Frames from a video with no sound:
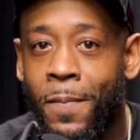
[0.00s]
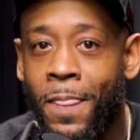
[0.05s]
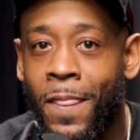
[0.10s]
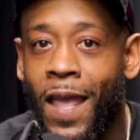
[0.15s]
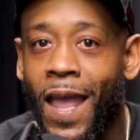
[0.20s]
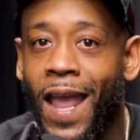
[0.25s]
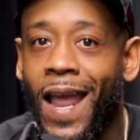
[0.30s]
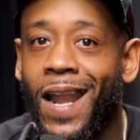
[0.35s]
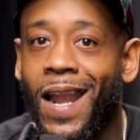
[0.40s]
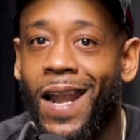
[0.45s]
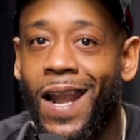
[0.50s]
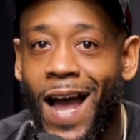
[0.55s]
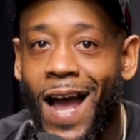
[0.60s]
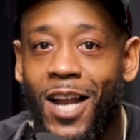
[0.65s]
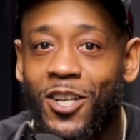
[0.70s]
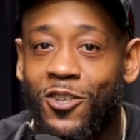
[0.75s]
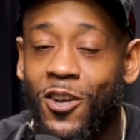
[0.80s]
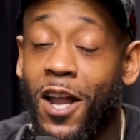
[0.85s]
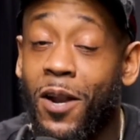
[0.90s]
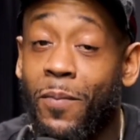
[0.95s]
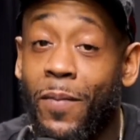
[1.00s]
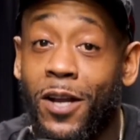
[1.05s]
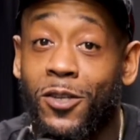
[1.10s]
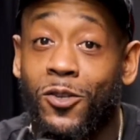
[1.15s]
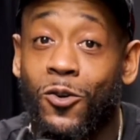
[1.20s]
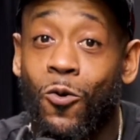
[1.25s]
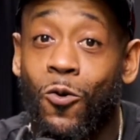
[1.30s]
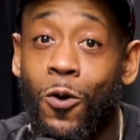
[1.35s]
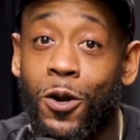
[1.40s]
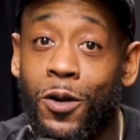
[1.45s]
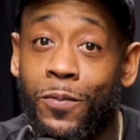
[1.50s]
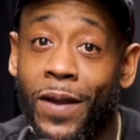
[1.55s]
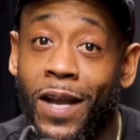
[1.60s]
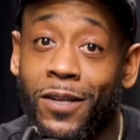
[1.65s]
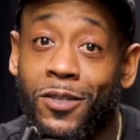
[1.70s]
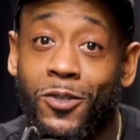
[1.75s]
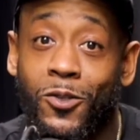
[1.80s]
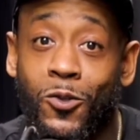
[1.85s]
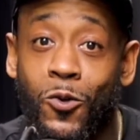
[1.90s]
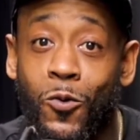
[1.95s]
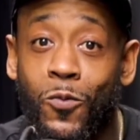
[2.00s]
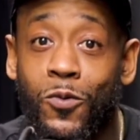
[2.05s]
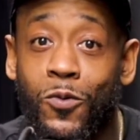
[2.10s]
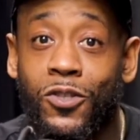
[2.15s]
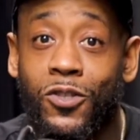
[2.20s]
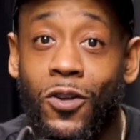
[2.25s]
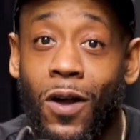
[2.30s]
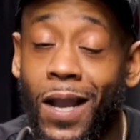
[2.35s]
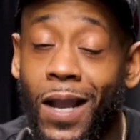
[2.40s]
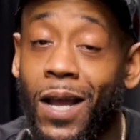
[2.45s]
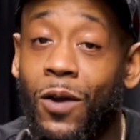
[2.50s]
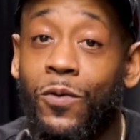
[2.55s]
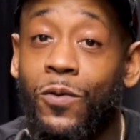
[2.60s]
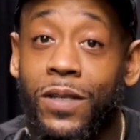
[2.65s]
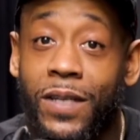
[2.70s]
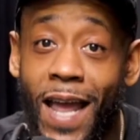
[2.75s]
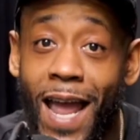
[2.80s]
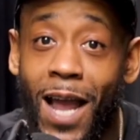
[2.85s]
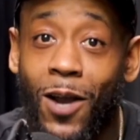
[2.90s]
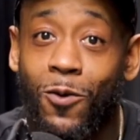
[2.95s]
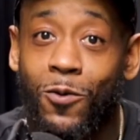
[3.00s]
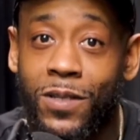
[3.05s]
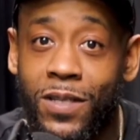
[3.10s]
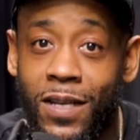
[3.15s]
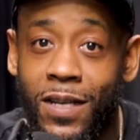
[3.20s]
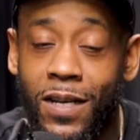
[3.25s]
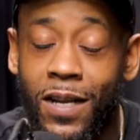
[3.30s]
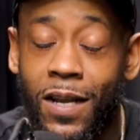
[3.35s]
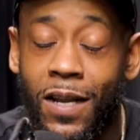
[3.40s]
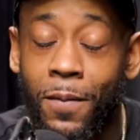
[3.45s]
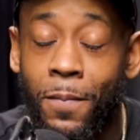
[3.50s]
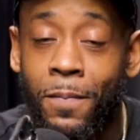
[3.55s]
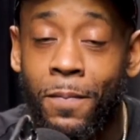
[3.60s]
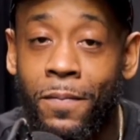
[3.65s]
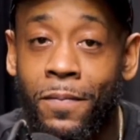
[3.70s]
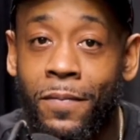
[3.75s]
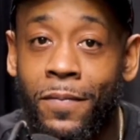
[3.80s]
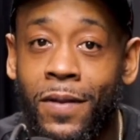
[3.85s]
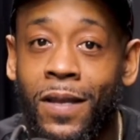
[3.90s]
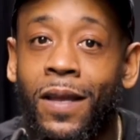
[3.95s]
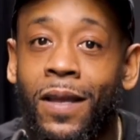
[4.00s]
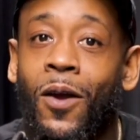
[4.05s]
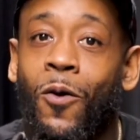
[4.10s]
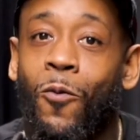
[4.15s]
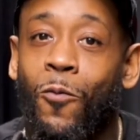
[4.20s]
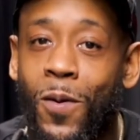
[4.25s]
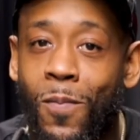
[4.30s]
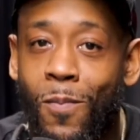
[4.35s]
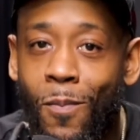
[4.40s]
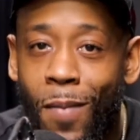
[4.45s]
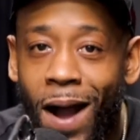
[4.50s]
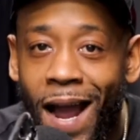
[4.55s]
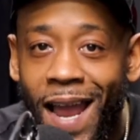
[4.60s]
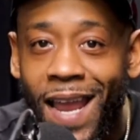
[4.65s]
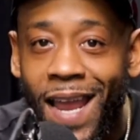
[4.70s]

and not try to make the quarterback the superstar like when Dak was in there, we might